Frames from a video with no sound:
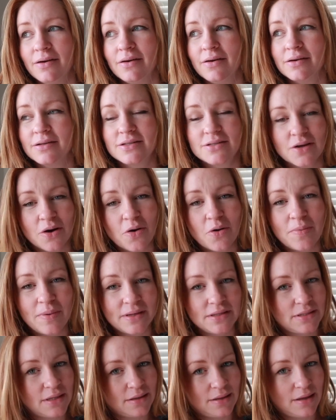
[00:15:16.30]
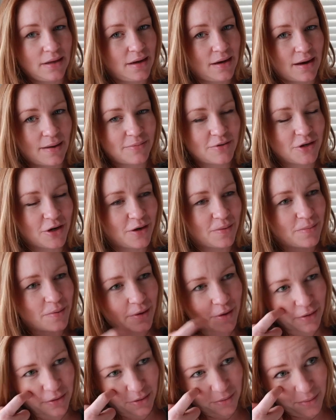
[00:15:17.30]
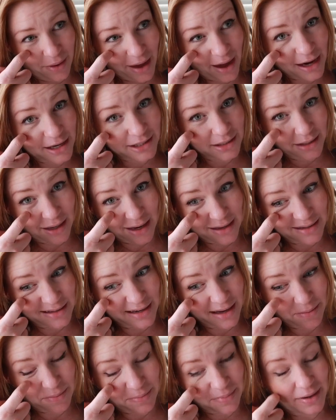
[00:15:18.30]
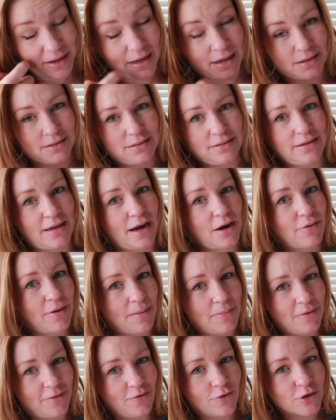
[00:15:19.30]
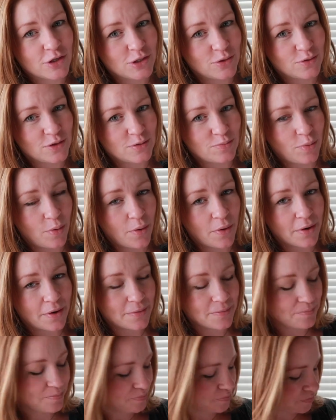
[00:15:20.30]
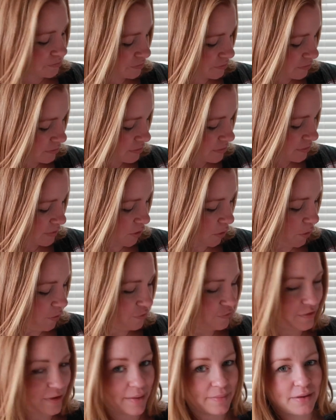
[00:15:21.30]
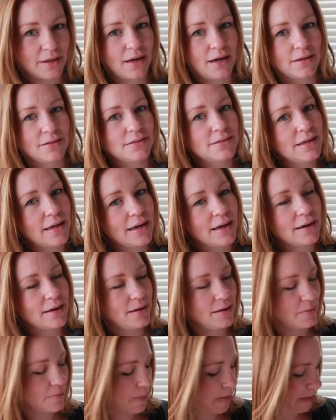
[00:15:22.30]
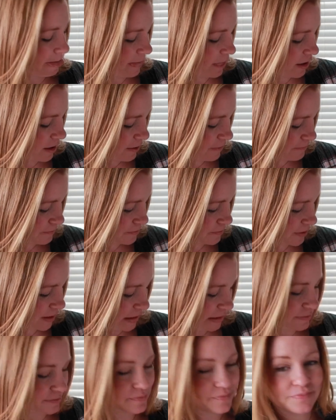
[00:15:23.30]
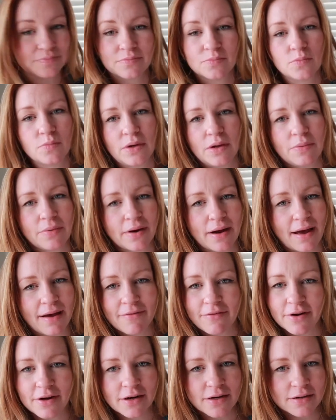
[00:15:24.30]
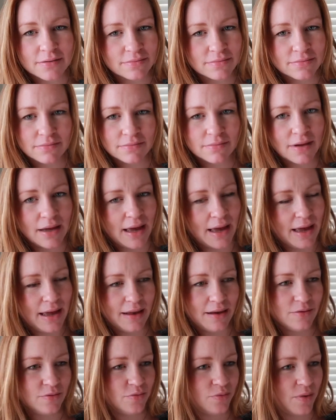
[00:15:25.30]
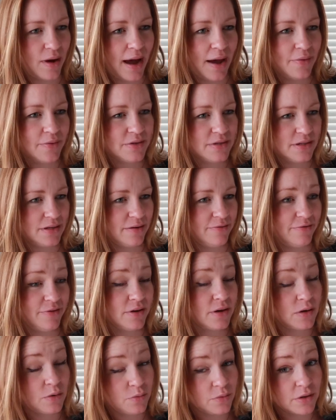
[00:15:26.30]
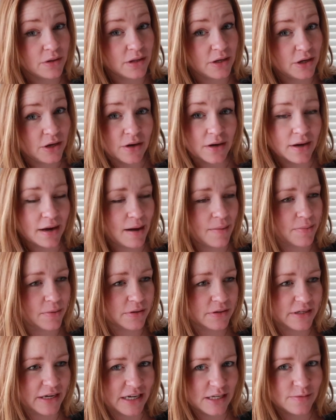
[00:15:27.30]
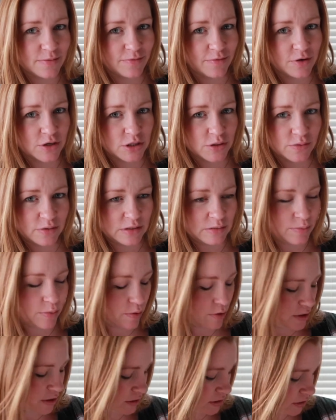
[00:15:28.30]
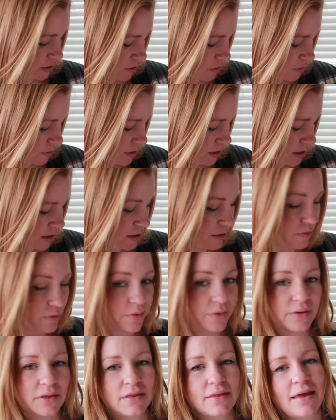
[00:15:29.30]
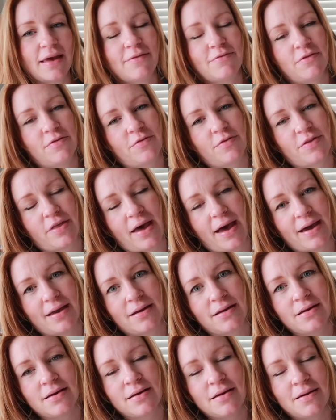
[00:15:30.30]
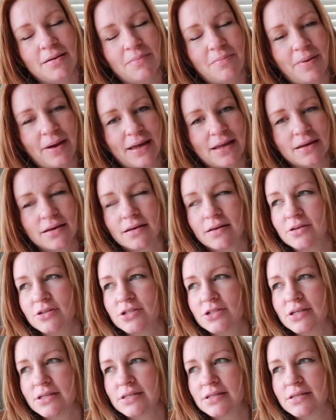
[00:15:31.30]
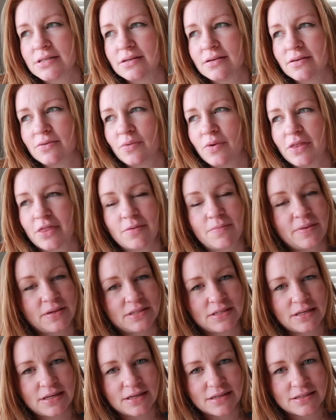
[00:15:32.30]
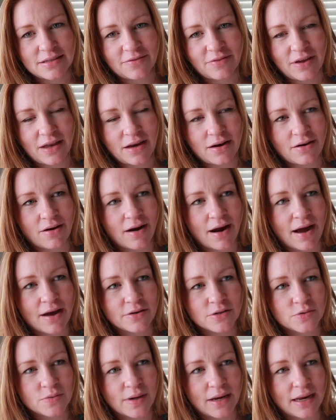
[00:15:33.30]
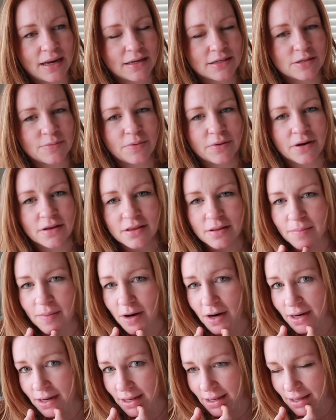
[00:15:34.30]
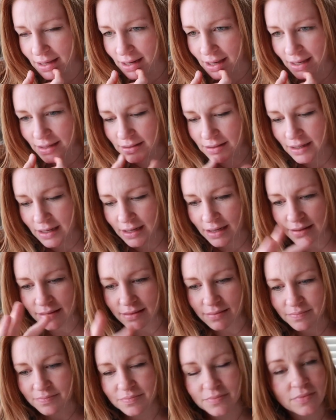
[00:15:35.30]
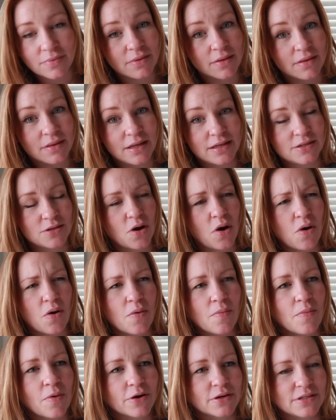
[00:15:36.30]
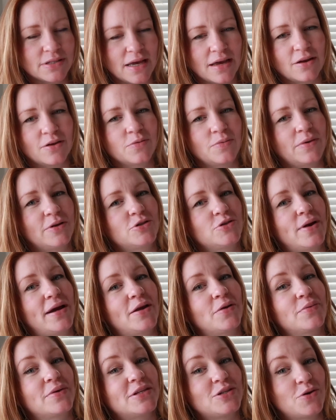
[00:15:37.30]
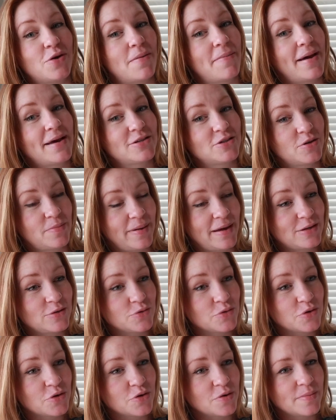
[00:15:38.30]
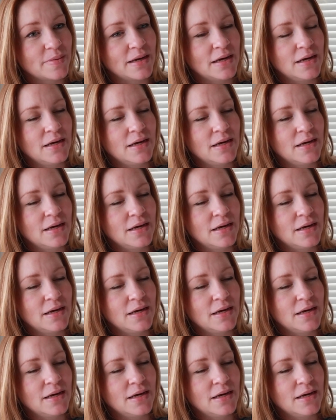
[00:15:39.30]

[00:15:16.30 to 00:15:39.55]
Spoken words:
so busy leading up to her birth, and we actually ended up getting sick right before she was born. The whole family got sick, but we recovered, and I was feeling really good a couple of days before she was born, so really thankful for that. But just with the busyness of getting our house ready to put on the market and getting this home more settled, we were trying to redo our master bedroom.